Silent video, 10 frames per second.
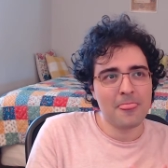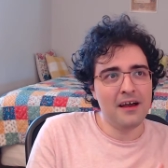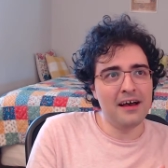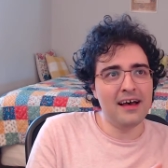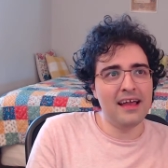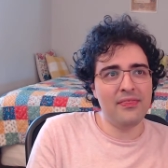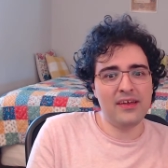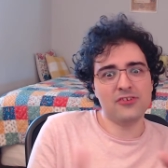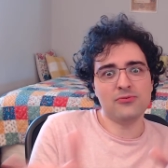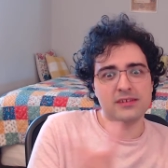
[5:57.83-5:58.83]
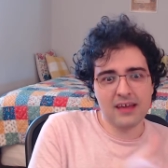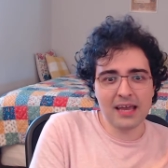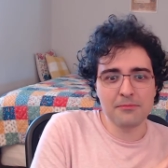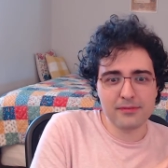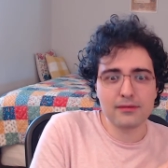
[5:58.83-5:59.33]
and then do a
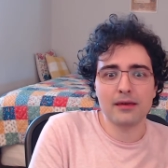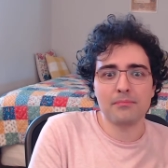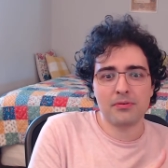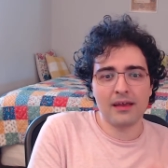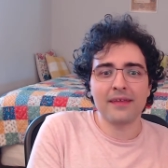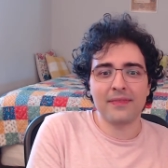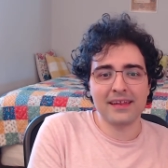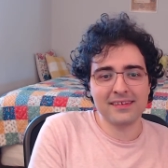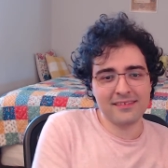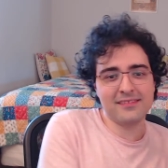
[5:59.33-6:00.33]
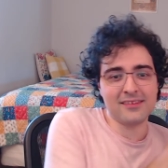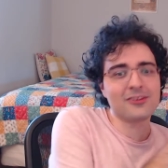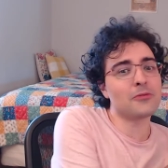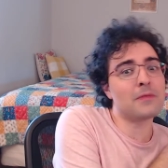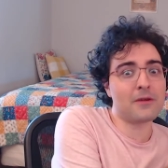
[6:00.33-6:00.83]
time skip, and then
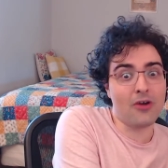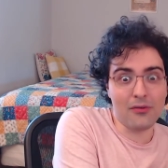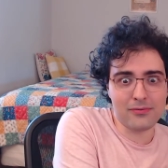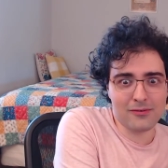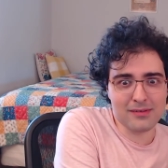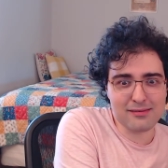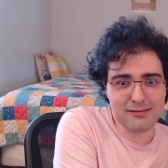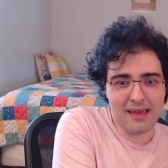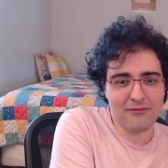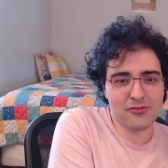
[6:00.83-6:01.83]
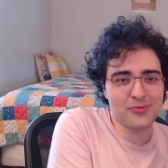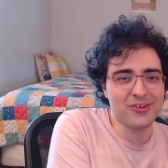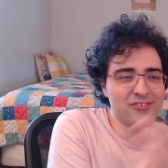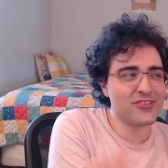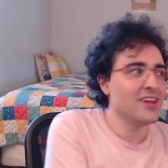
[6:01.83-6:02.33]
deal with the consequences afterwards.